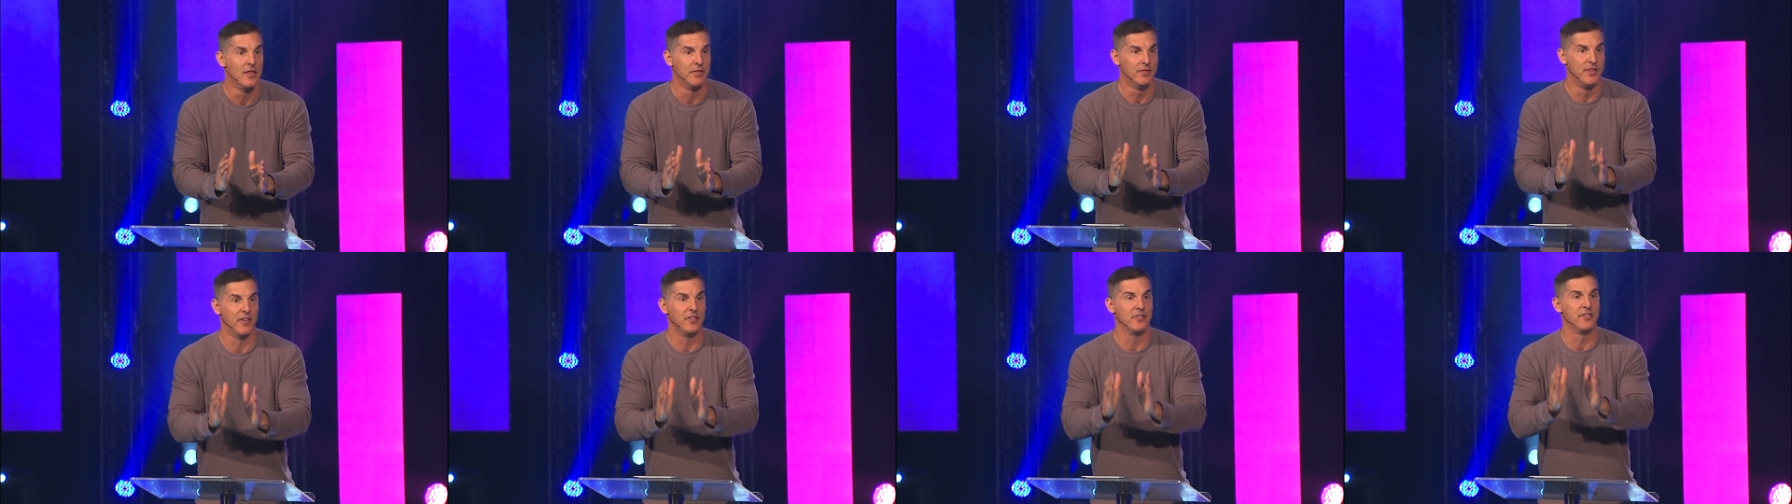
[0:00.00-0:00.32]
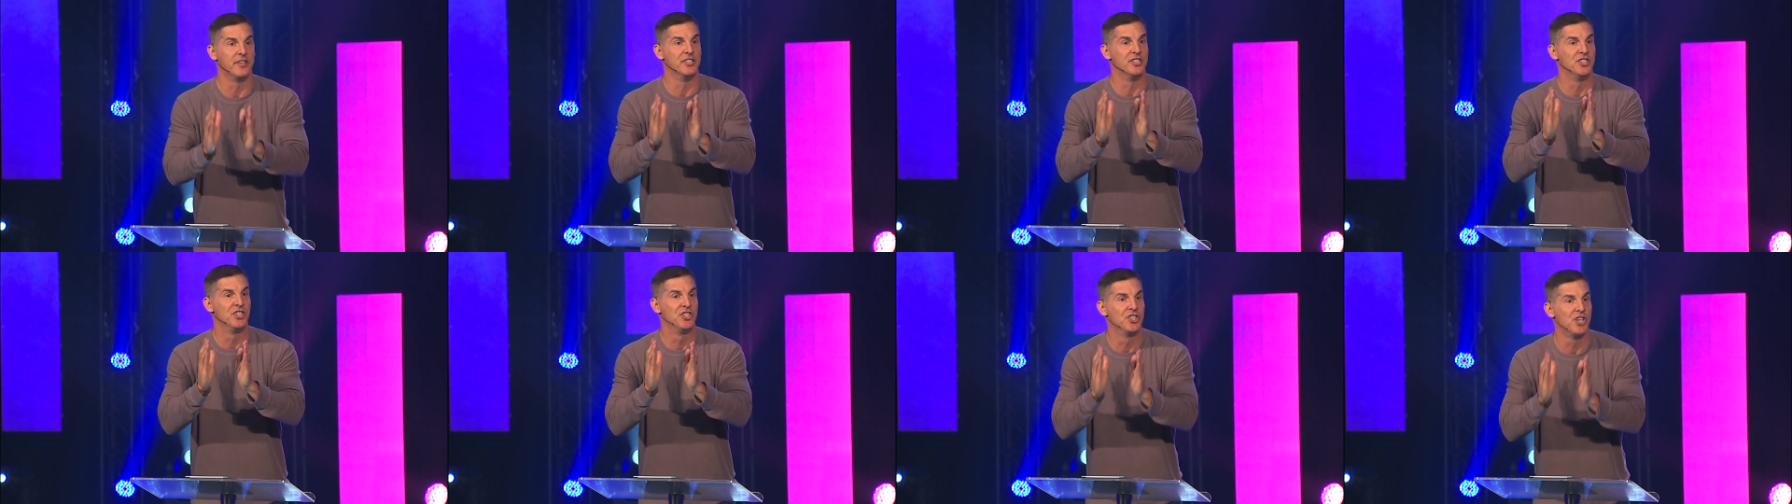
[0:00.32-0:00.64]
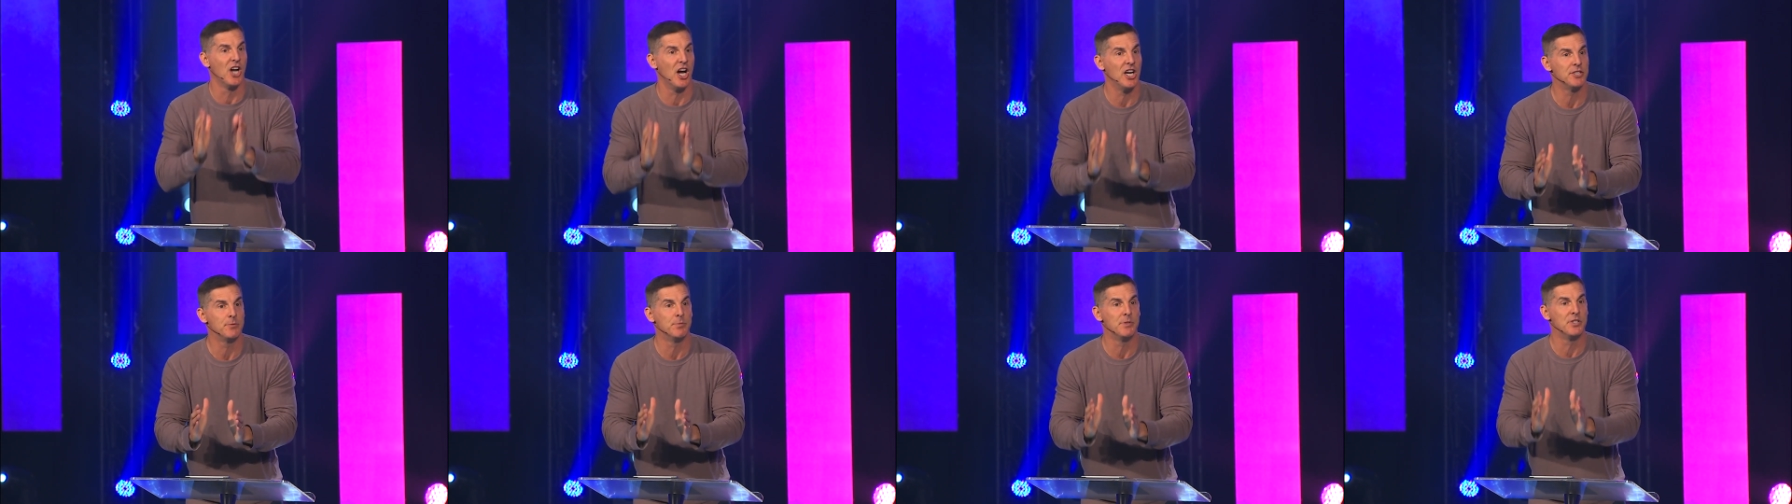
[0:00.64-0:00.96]
that the
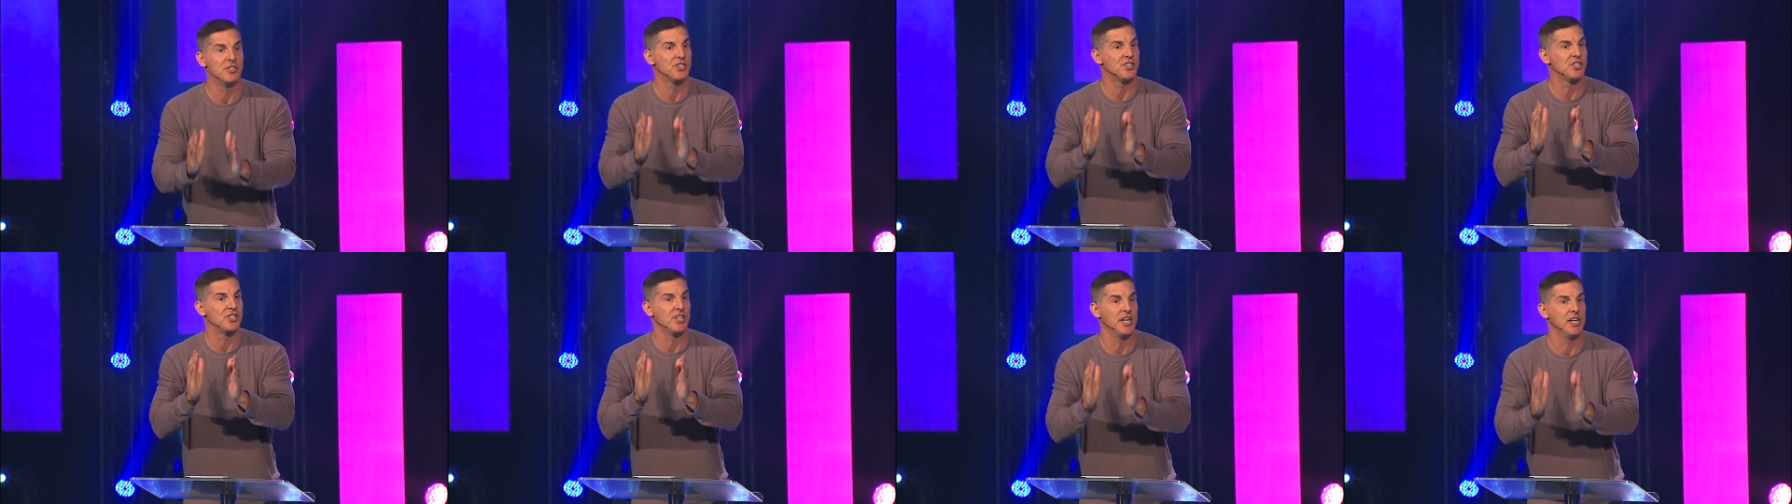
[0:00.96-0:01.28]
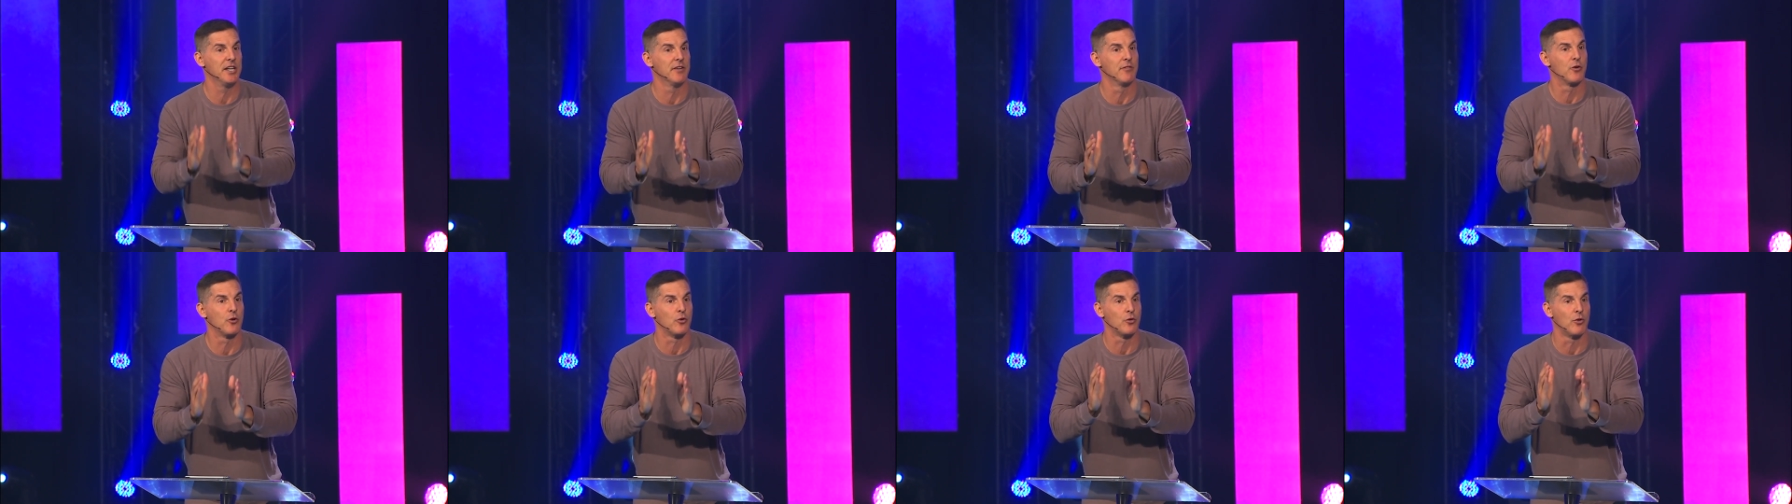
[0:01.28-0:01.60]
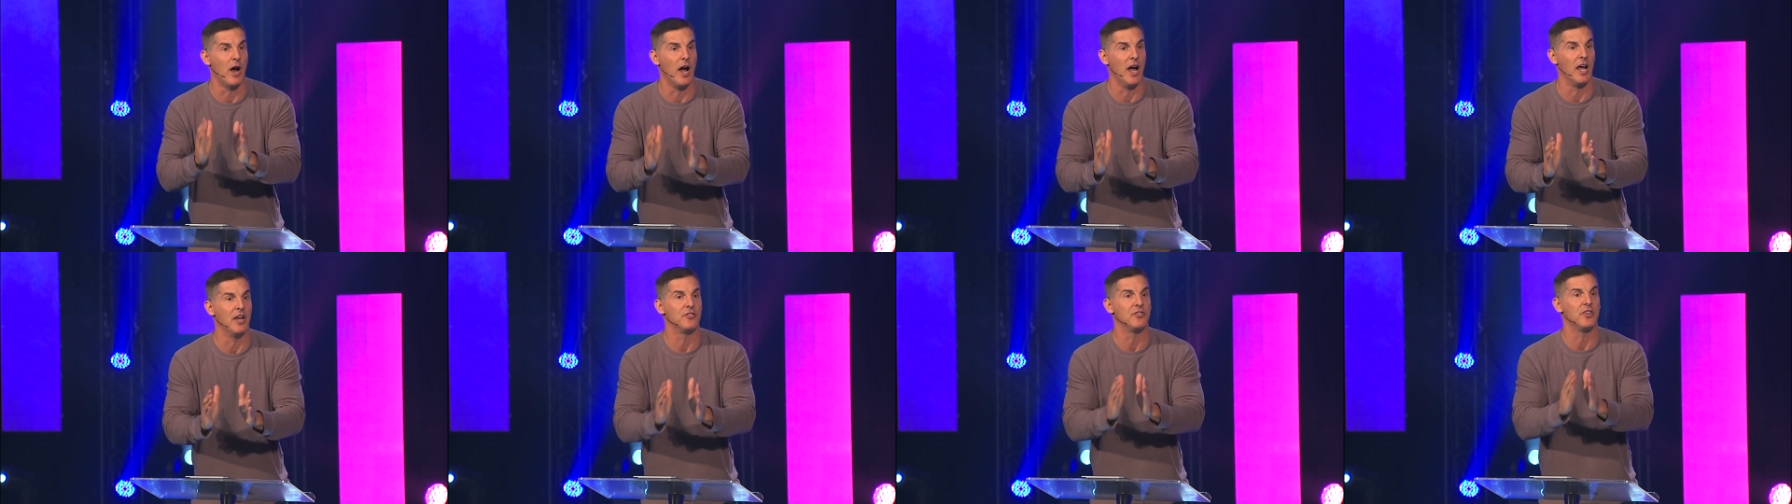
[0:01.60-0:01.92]
judgment seat of
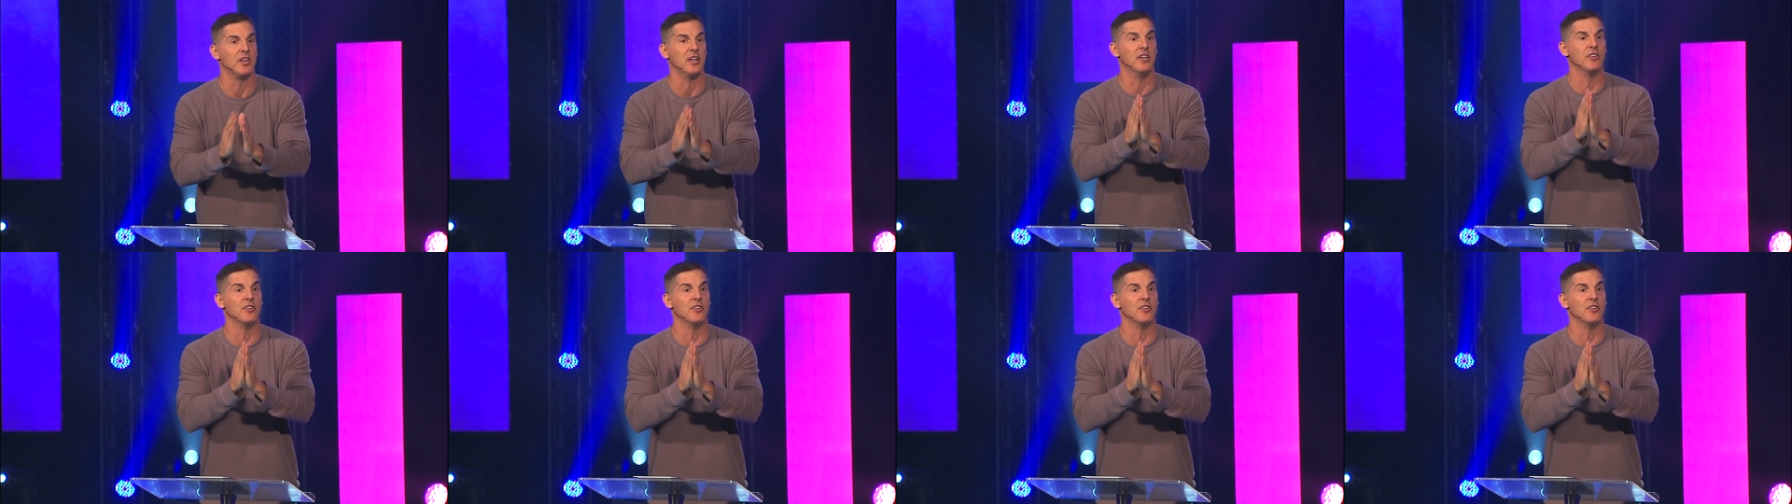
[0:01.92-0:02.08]
Christ